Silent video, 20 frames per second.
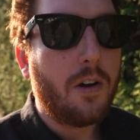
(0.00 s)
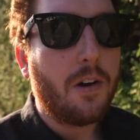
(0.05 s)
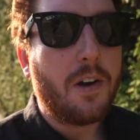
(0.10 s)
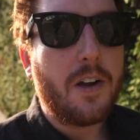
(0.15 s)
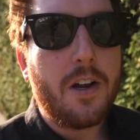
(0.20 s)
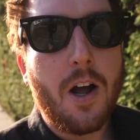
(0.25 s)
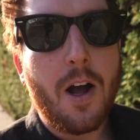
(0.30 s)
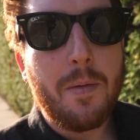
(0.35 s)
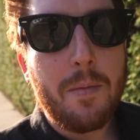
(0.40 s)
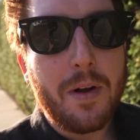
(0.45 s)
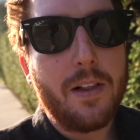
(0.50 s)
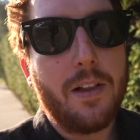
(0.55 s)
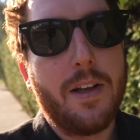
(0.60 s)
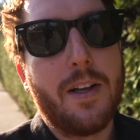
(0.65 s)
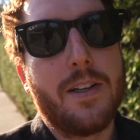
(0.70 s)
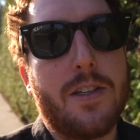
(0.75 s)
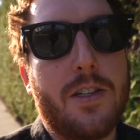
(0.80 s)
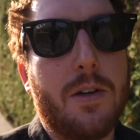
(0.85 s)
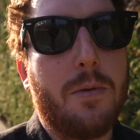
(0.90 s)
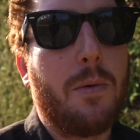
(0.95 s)
Ergonomically,
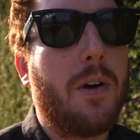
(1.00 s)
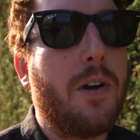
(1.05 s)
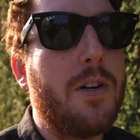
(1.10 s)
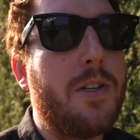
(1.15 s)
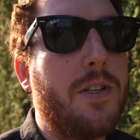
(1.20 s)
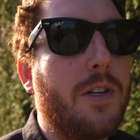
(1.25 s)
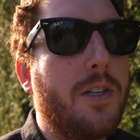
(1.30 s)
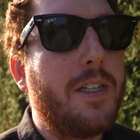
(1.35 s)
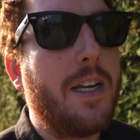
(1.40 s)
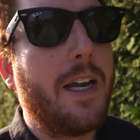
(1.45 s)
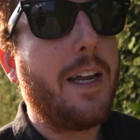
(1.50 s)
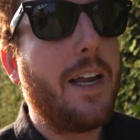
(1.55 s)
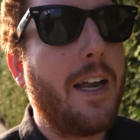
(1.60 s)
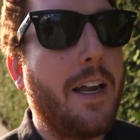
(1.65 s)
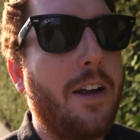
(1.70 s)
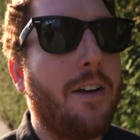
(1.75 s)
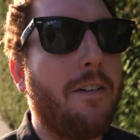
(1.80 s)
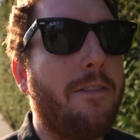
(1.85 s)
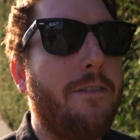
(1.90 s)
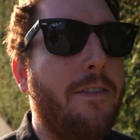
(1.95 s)
it's the worst. You're
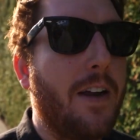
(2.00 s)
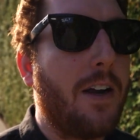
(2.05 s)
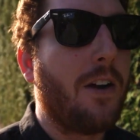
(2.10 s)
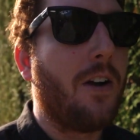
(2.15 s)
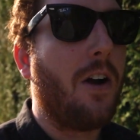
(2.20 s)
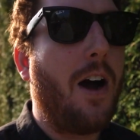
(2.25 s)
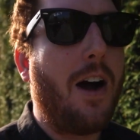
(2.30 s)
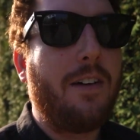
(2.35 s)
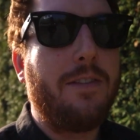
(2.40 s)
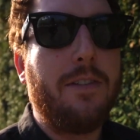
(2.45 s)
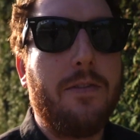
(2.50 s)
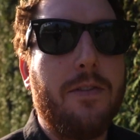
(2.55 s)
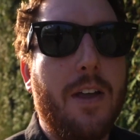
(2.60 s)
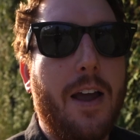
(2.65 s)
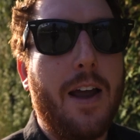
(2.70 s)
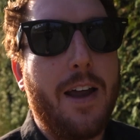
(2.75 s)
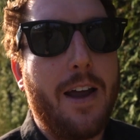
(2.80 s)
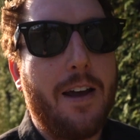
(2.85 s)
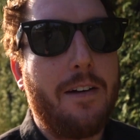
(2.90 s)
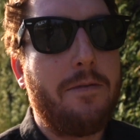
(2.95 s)
taking your finger off of the
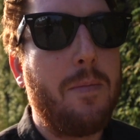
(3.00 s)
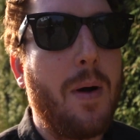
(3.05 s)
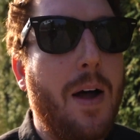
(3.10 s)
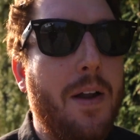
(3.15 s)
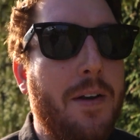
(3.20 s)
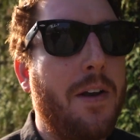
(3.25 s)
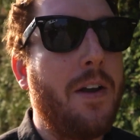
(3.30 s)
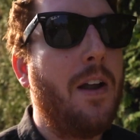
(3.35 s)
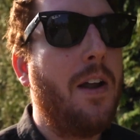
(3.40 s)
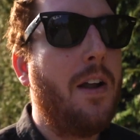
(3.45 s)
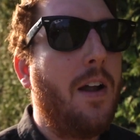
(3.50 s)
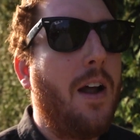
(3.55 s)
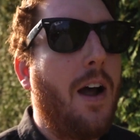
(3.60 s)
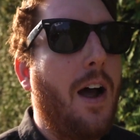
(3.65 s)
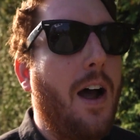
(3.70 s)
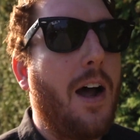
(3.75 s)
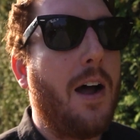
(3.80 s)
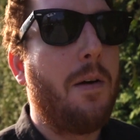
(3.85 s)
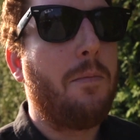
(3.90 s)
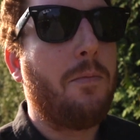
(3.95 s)
AF button,
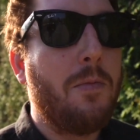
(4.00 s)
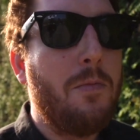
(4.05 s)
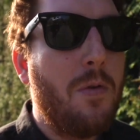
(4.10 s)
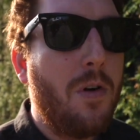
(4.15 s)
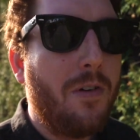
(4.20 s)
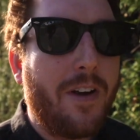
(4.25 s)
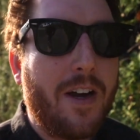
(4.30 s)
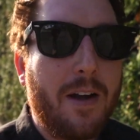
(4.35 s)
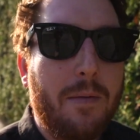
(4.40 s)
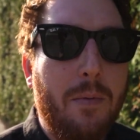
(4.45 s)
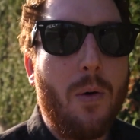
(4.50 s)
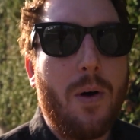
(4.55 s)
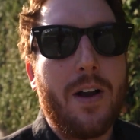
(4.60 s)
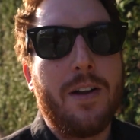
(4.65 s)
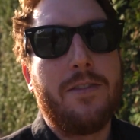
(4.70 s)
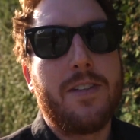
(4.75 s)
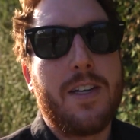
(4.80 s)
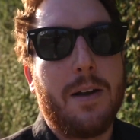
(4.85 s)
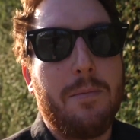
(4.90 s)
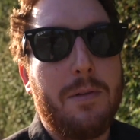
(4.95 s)
removing a point
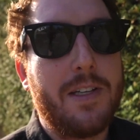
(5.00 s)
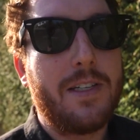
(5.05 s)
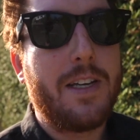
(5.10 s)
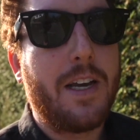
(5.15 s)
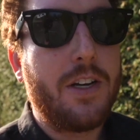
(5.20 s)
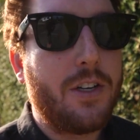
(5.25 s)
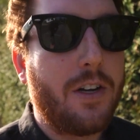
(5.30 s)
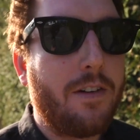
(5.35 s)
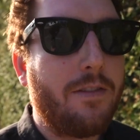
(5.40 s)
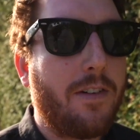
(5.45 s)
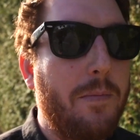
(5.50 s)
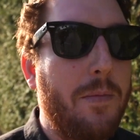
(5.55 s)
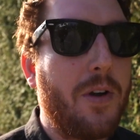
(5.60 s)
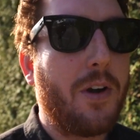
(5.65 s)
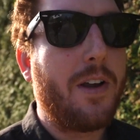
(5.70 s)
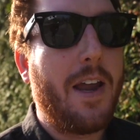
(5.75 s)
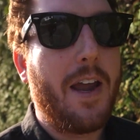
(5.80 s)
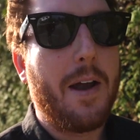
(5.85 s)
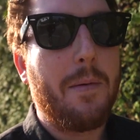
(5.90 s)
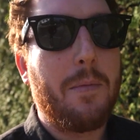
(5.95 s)
of stabilization from your
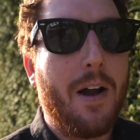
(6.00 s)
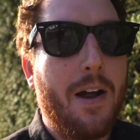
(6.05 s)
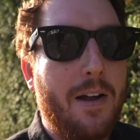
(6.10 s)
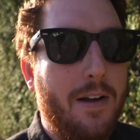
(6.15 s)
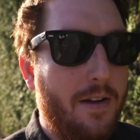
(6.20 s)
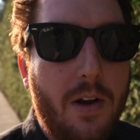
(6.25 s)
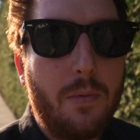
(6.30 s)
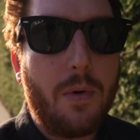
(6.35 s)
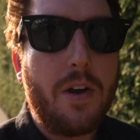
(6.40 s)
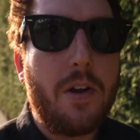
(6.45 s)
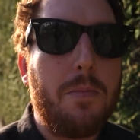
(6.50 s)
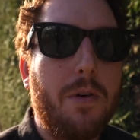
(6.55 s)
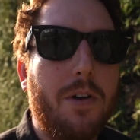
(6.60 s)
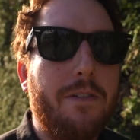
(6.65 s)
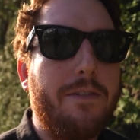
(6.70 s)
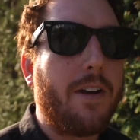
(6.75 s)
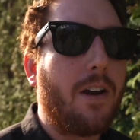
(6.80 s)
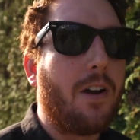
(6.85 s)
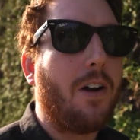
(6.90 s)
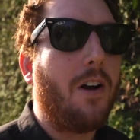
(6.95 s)
camera, and when you put
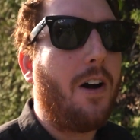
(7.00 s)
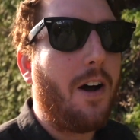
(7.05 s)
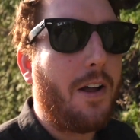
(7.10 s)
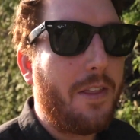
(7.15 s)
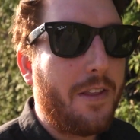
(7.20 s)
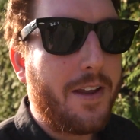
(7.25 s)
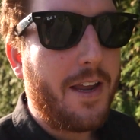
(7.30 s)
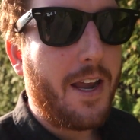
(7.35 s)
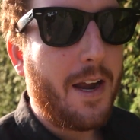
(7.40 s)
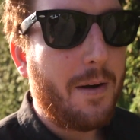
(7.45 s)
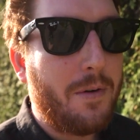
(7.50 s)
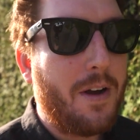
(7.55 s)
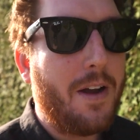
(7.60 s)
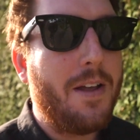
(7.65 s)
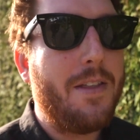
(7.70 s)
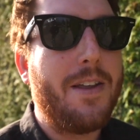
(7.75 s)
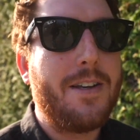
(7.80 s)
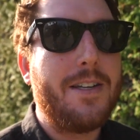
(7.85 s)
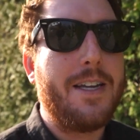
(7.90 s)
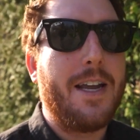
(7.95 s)
a finger on the camera
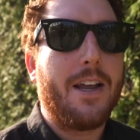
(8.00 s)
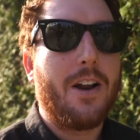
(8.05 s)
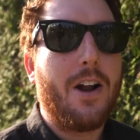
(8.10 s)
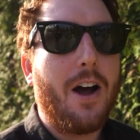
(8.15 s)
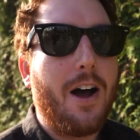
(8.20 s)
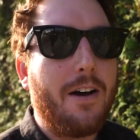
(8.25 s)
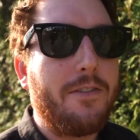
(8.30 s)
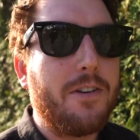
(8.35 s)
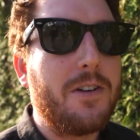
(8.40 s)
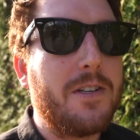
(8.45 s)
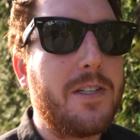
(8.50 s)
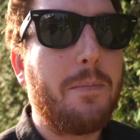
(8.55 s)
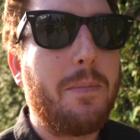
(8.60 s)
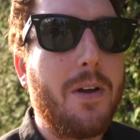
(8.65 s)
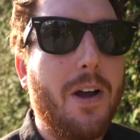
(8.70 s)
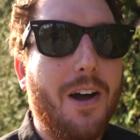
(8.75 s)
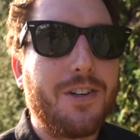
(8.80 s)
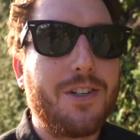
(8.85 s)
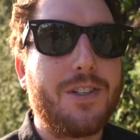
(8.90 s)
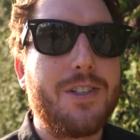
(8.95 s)
and then take it off, you're
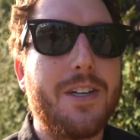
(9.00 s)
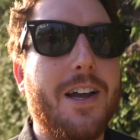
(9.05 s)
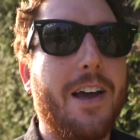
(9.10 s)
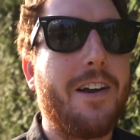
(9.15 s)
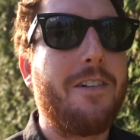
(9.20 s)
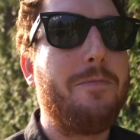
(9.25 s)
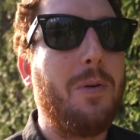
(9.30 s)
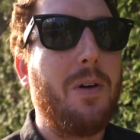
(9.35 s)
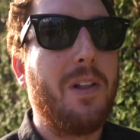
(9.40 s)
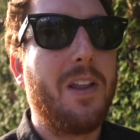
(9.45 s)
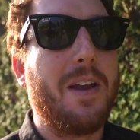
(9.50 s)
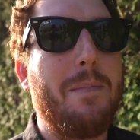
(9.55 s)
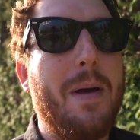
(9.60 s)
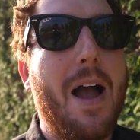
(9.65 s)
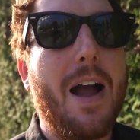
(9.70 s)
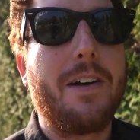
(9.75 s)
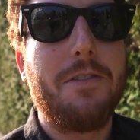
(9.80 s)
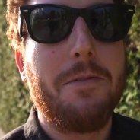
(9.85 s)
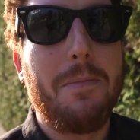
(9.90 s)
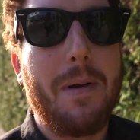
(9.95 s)
subconsciously kind of pulling
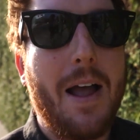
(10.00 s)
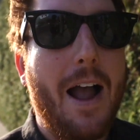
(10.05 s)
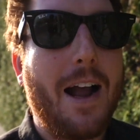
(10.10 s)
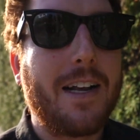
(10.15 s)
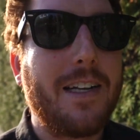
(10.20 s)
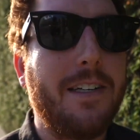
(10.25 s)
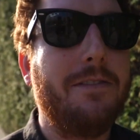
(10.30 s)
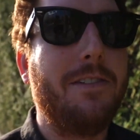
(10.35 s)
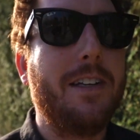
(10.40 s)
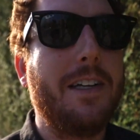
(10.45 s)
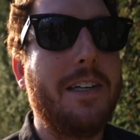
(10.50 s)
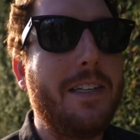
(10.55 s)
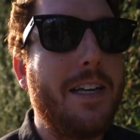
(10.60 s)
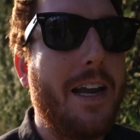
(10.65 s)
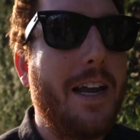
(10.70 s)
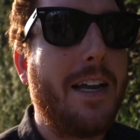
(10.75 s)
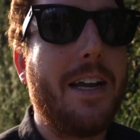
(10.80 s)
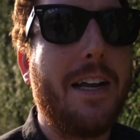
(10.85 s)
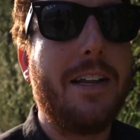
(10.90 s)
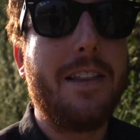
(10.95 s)
back from actively
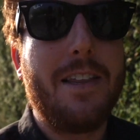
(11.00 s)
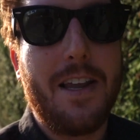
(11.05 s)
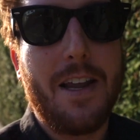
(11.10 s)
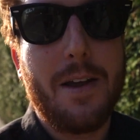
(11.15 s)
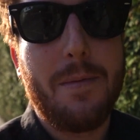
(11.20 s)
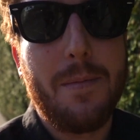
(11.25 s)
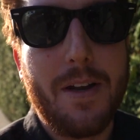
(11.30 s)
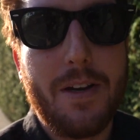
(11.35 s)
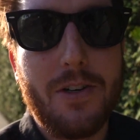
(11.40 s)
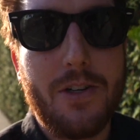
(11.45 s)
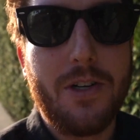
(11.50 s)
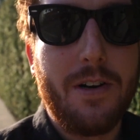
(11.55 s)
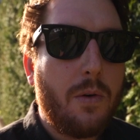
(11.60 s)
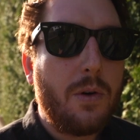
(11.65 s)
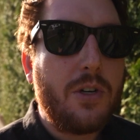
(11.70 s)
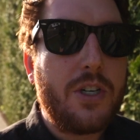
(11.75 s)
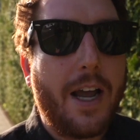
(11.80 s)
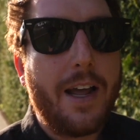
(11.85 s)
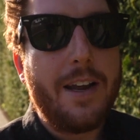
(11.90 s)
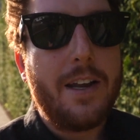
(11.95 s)
taking the image.
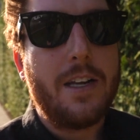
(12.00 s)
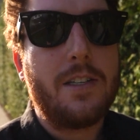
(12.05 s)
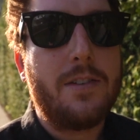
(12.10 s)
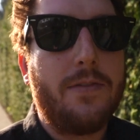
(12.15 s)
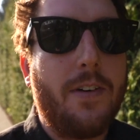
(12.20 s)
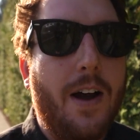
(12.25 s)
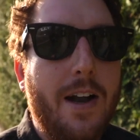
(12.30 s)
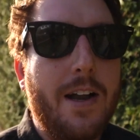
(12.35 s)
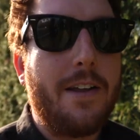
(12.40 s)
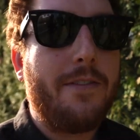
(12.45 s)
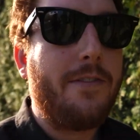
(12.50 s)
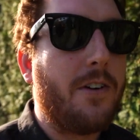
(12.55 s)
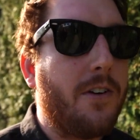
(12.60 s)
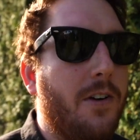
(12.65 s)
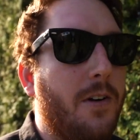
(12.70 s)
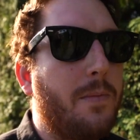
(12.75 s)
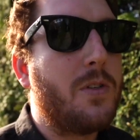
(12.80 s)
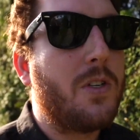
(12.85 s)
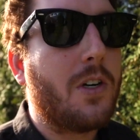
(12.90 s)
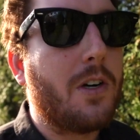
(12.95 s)
Which again, is fine if you're
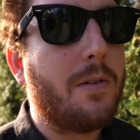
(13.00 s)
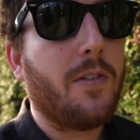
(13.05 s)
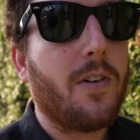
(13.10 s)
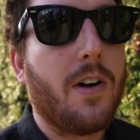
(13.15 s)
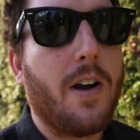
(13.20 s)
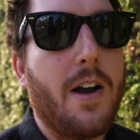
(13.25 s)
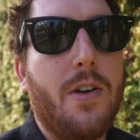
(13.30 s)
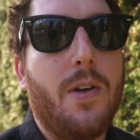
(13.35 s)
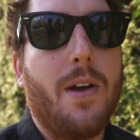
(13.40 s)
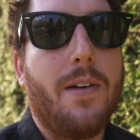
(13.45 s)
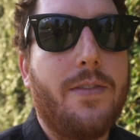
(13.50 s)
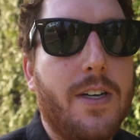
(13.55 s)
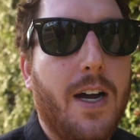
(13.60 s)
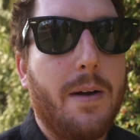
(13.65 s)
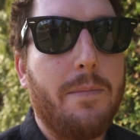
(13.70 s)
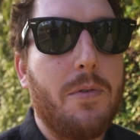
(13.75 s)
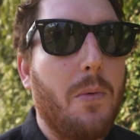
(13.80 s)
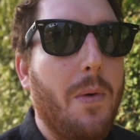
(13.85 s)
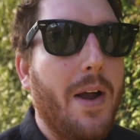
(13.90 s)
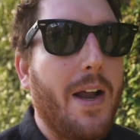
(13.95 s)
an observer and you have
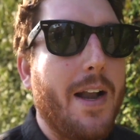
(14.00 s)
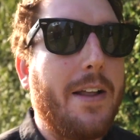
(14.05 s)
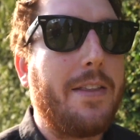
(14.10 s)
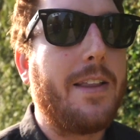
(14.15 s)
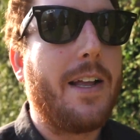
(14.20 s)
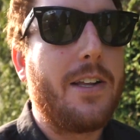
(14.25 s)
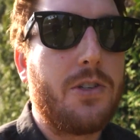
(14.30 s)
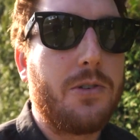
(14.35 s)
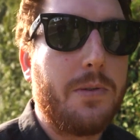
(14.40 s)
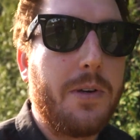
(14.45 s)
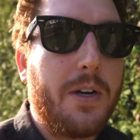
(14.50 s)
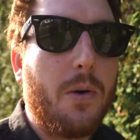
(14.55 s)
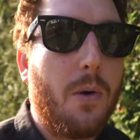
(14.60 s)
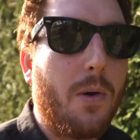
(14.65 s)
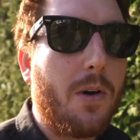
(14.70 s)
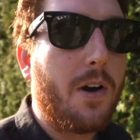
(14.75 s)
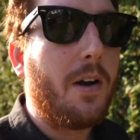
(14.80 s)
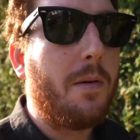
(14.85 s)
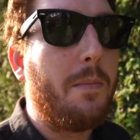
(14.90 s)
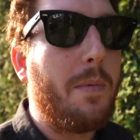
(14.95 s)
time to wait at that street
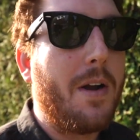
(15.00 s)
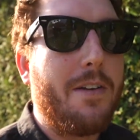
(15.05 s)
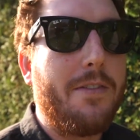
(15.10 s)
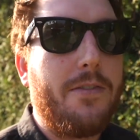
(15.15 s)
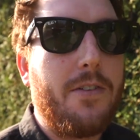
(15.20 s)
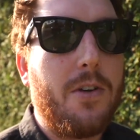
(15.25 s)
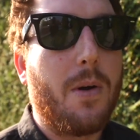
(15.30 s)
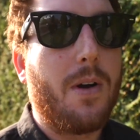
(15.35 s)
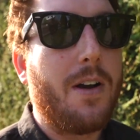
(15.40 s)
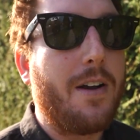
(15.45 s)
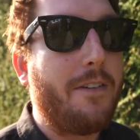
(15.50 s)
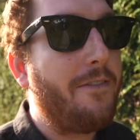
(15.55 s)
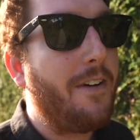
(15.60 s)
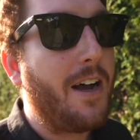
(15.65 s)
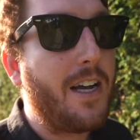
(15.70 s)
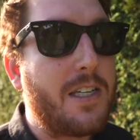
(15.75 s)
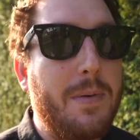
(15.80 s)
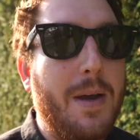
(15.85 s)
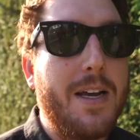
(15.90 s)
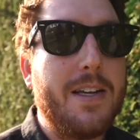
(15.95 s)
corner, but if you are in a
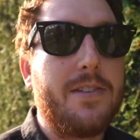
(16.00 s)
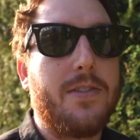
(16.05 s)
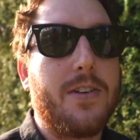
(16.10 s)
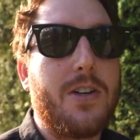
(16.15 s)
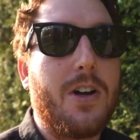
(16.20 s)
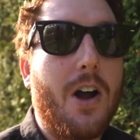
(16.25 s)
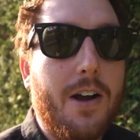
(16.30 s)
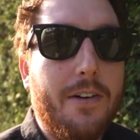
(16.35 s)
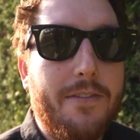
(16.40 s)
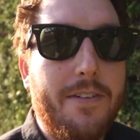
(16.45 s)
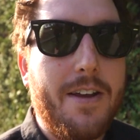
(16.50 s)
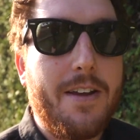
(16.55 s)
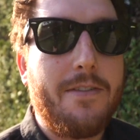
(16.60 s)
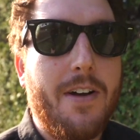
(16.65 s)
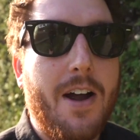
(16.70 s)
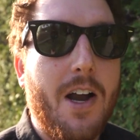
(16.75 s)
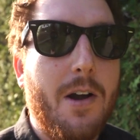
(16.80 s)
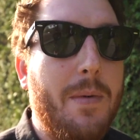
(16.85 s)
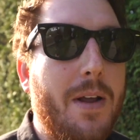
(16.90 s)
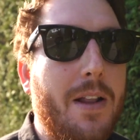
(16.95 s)
fast-paced photography
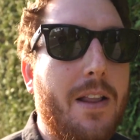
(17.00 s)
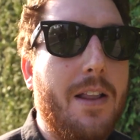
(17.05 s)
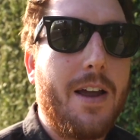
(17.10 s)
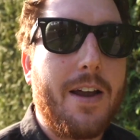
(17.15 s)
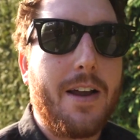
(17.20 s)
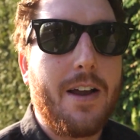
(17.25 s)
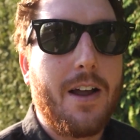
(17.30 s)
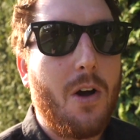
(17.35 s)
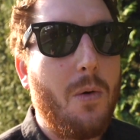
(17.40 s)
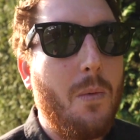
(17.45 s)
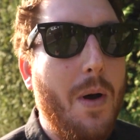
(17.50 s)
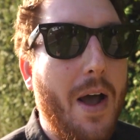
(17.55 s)
environment, like a